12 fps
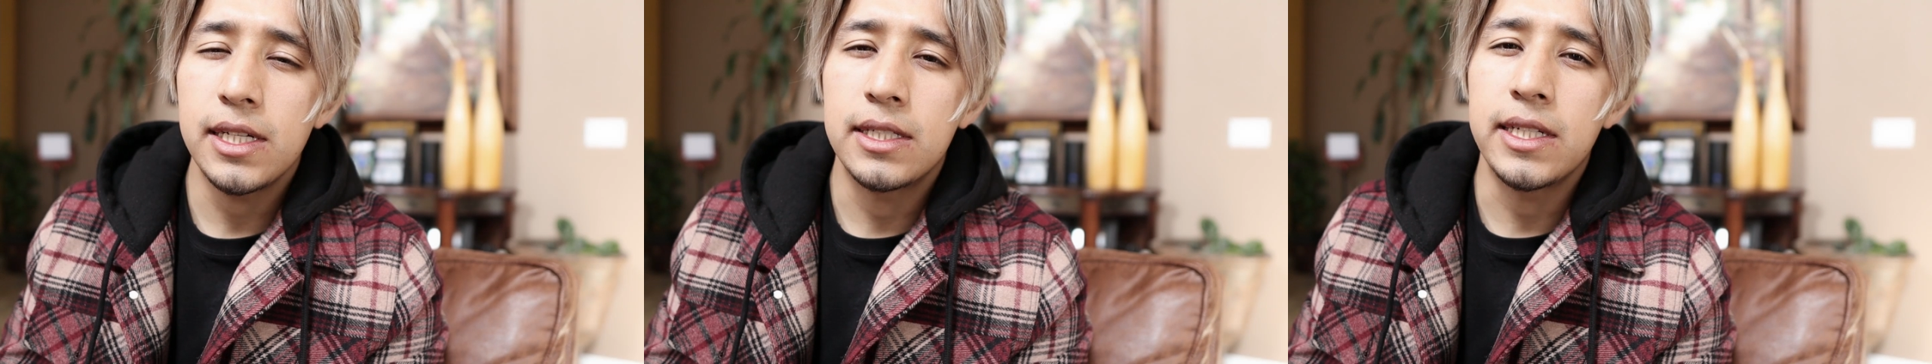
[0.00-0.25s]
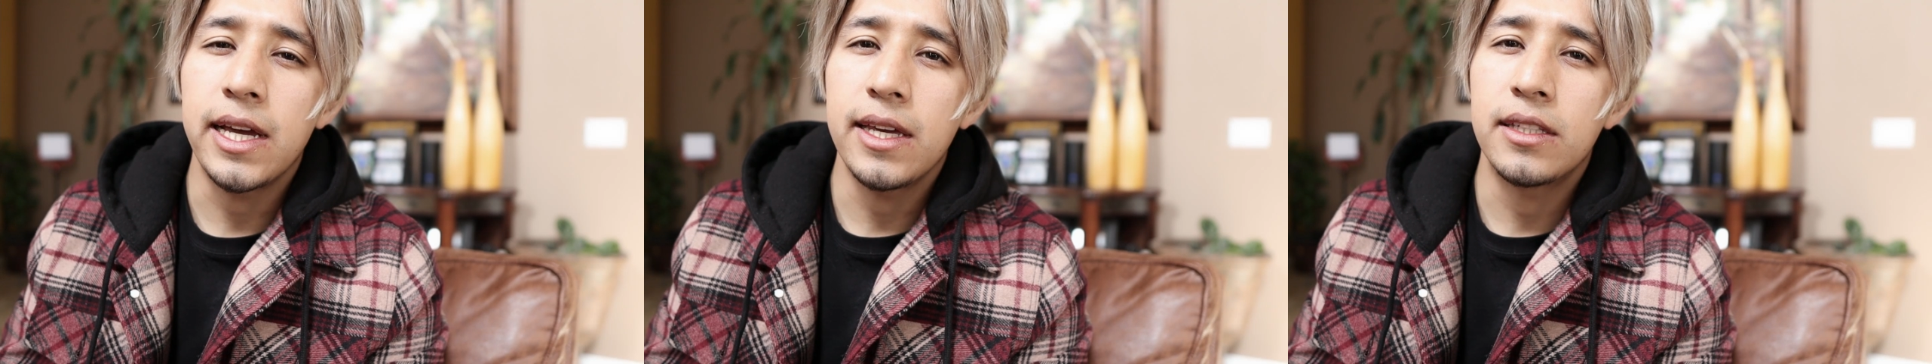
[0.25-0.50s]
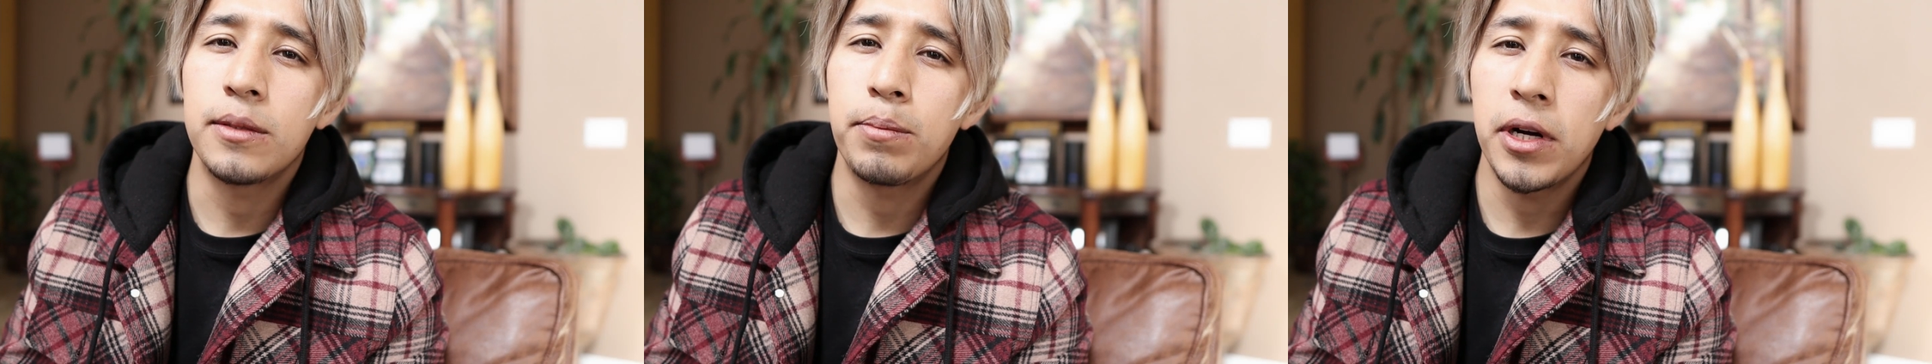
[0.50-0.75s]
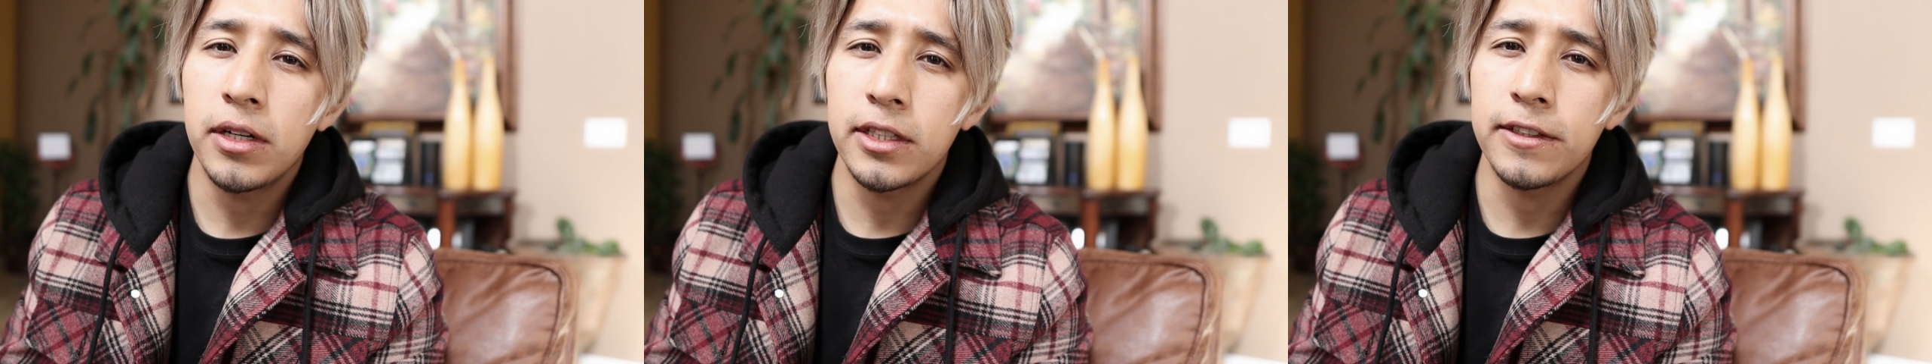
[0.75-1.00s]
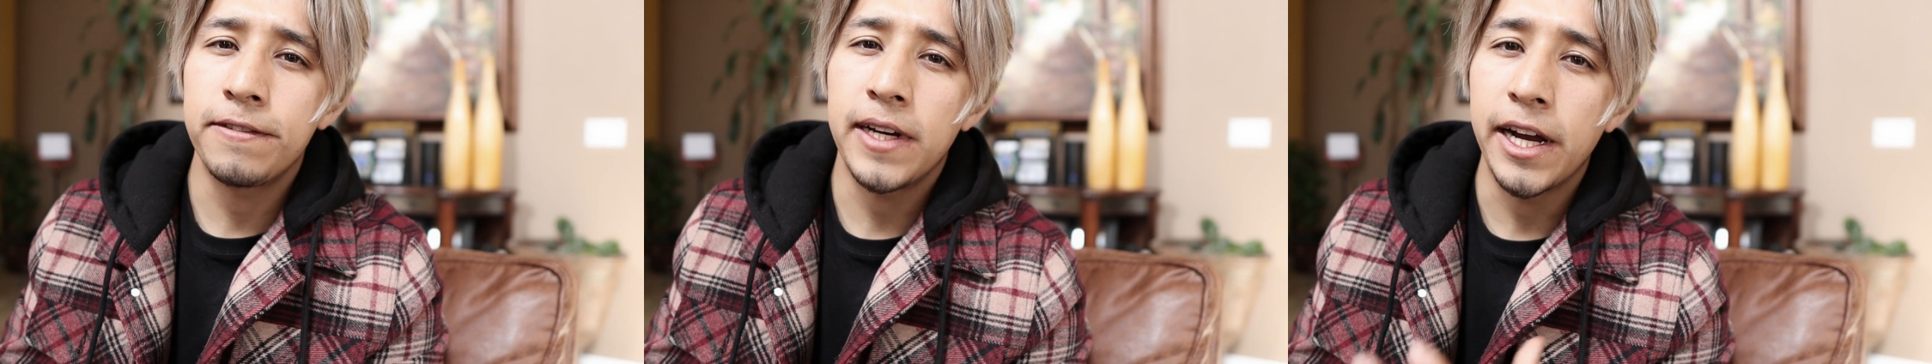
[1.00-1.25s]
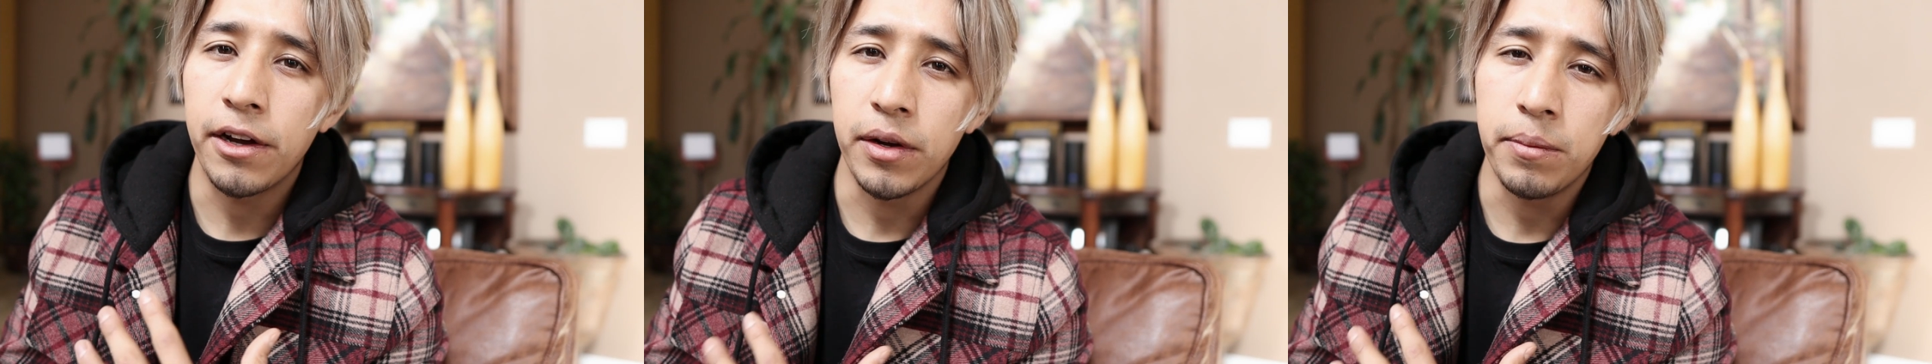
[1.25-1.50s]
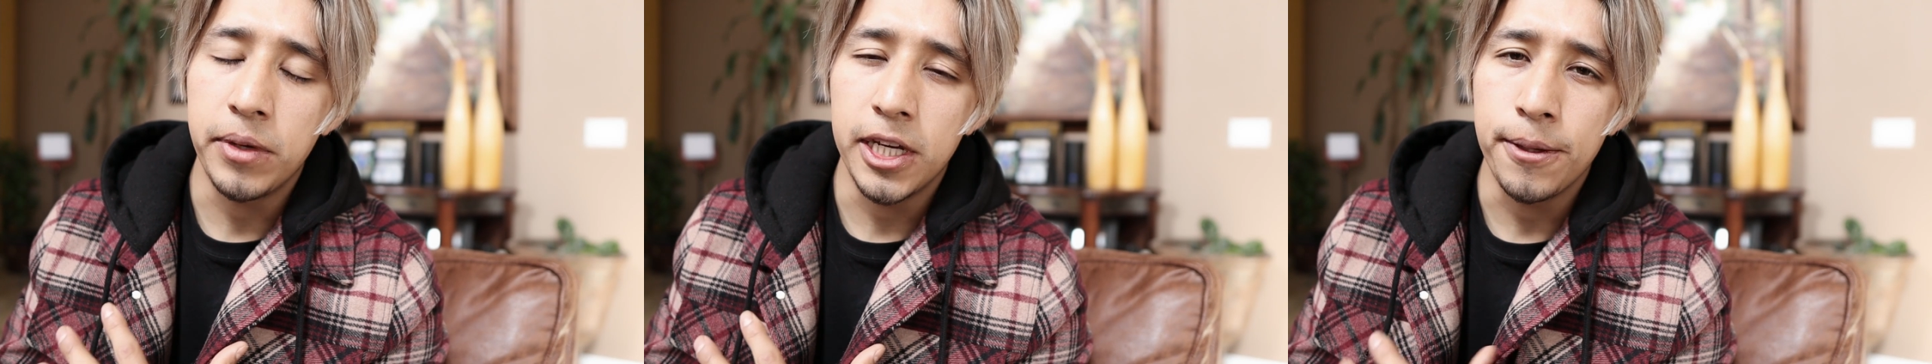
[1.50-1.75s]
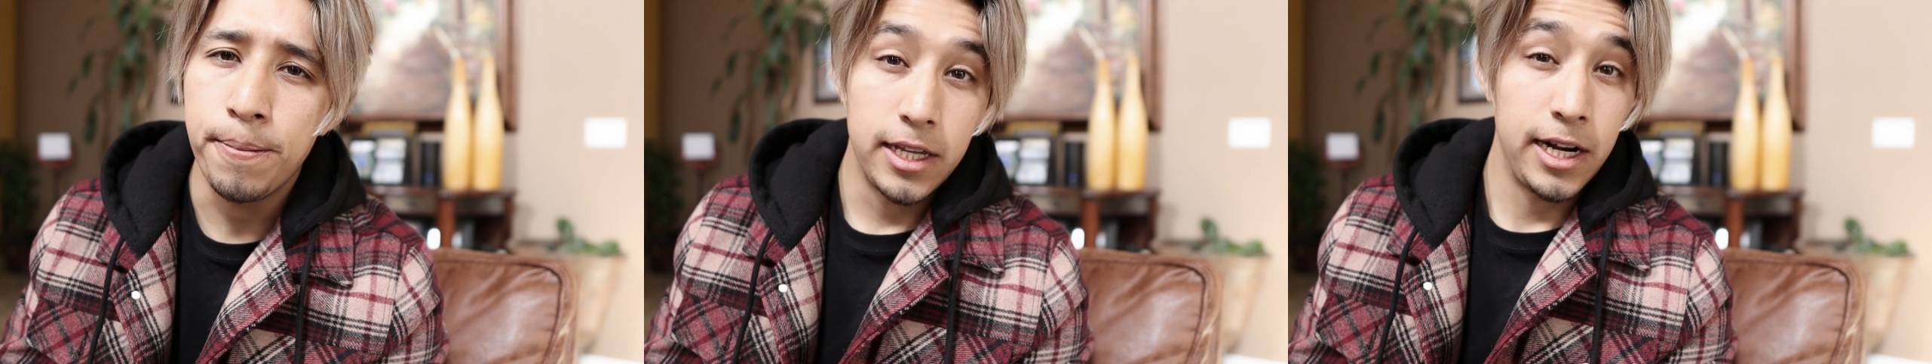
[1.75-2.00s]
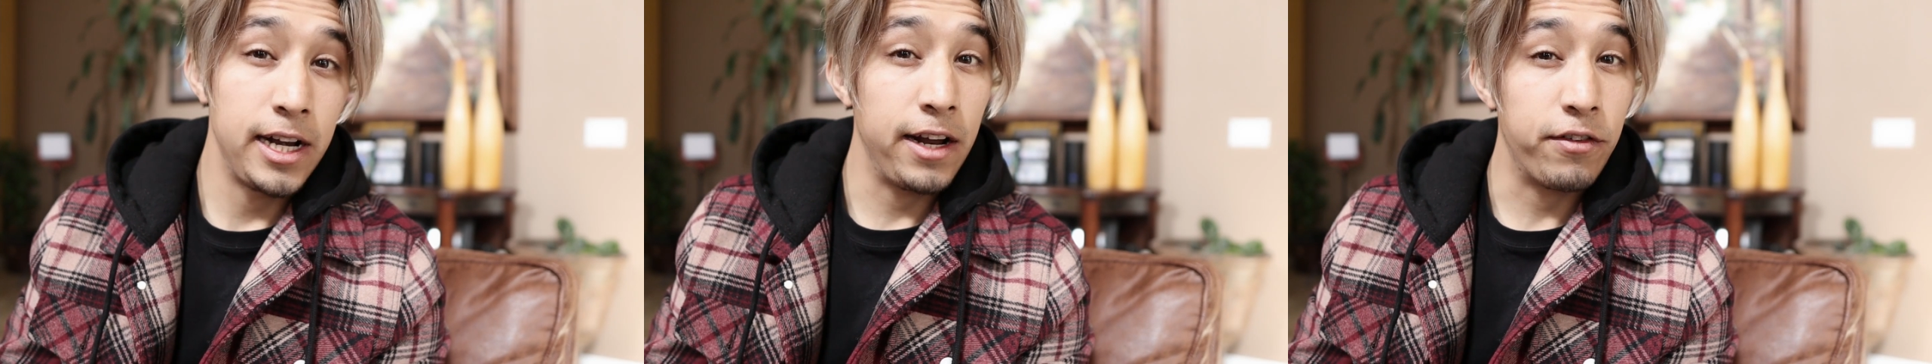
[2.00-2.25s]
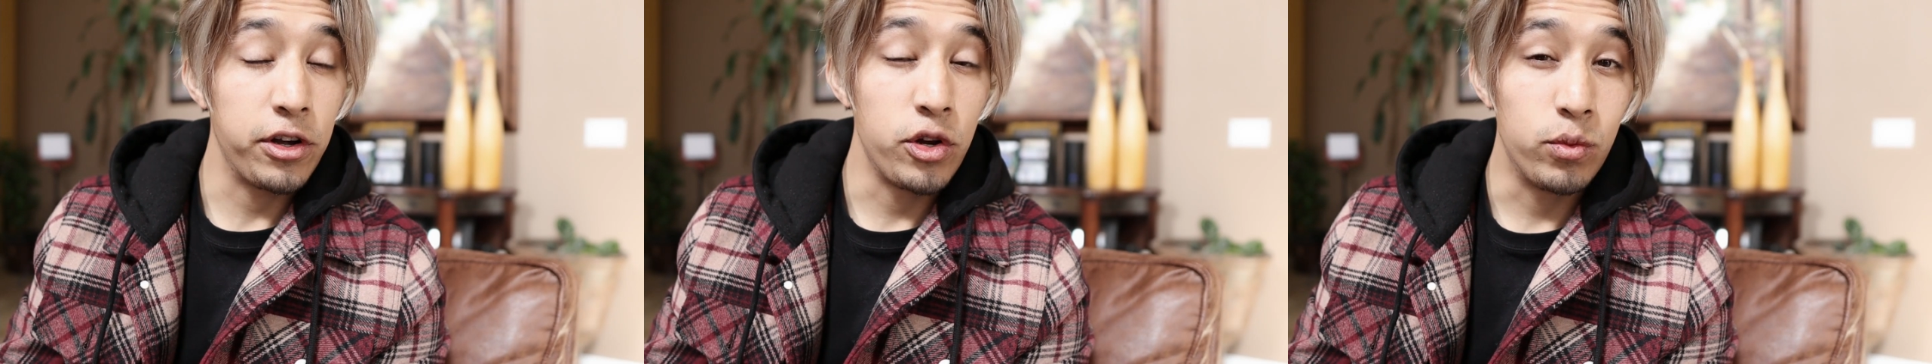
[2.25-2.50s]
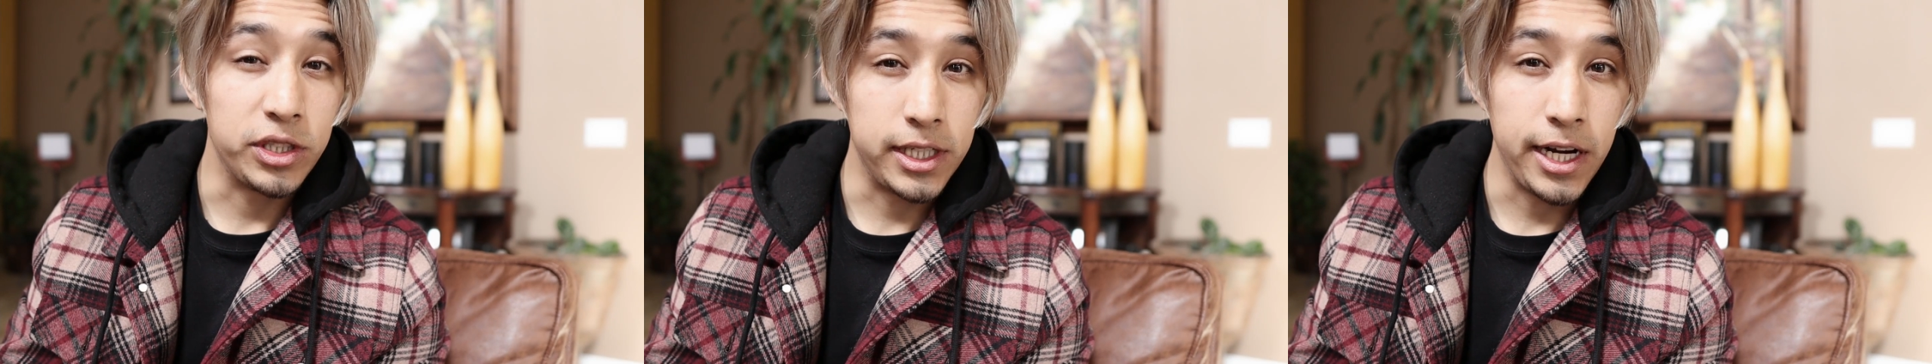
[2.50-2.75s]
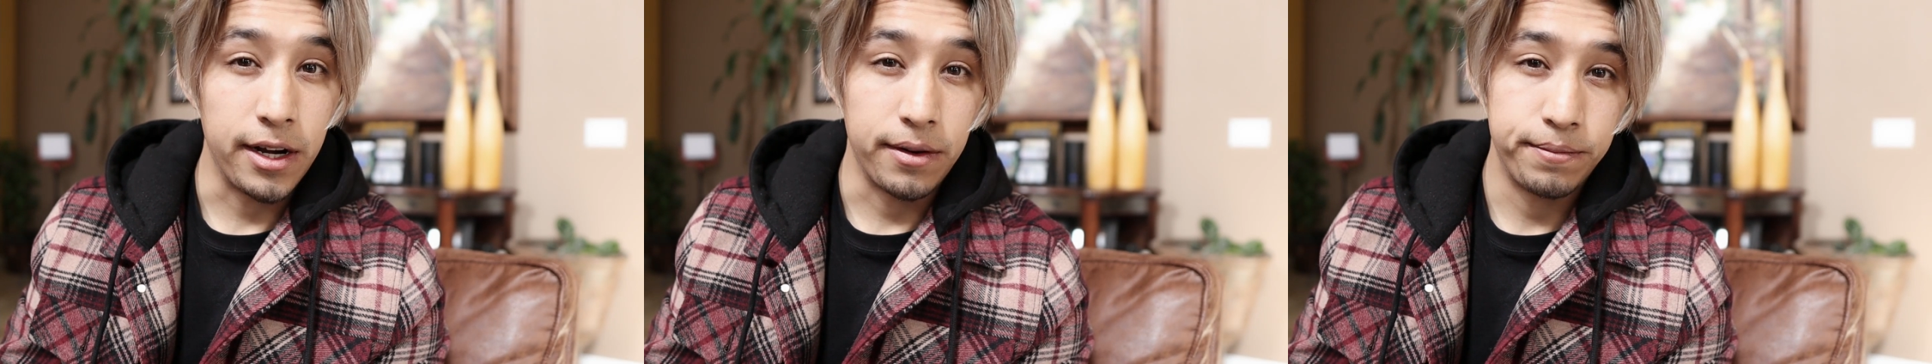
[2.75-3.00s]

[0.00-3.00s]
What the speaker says: is that it sparked a fire in me that I never knew was there.